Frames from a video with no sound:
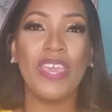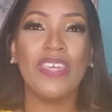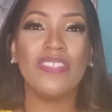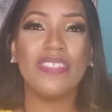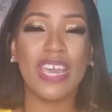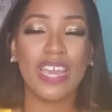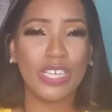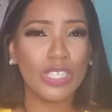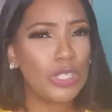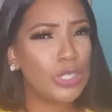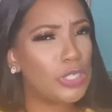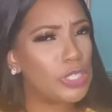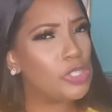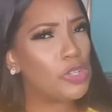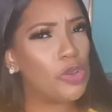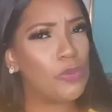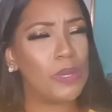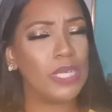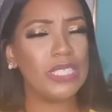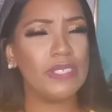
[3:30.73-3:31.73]
thank you
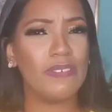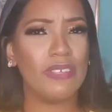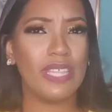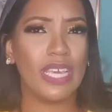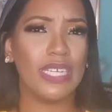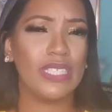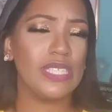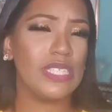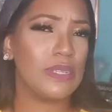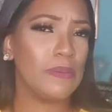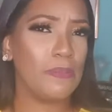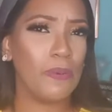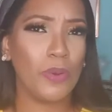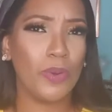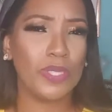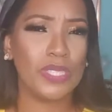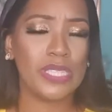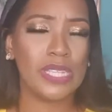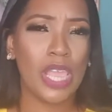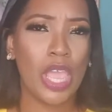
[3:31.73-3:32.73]
so much for that
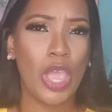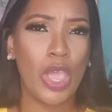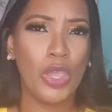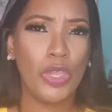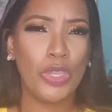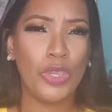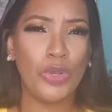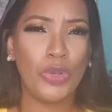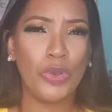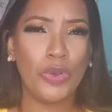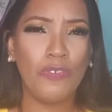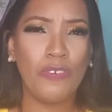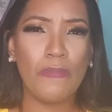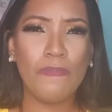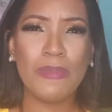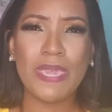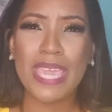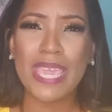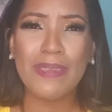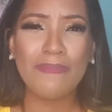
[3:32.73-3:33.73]
support, you know, for
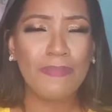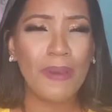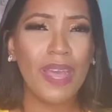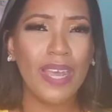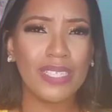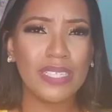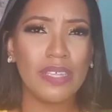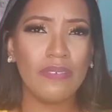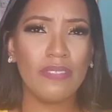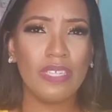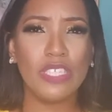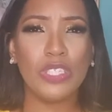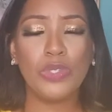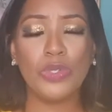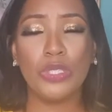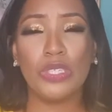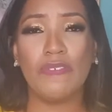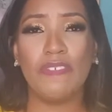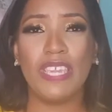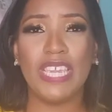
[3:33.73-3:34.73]
being part of this
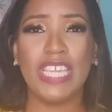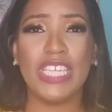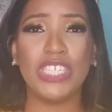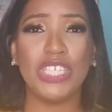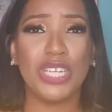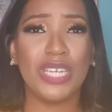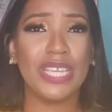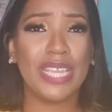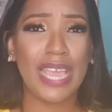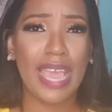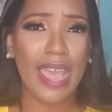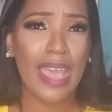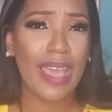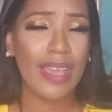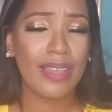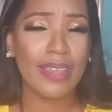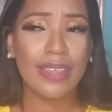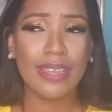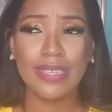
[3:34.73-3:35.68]
notification gang.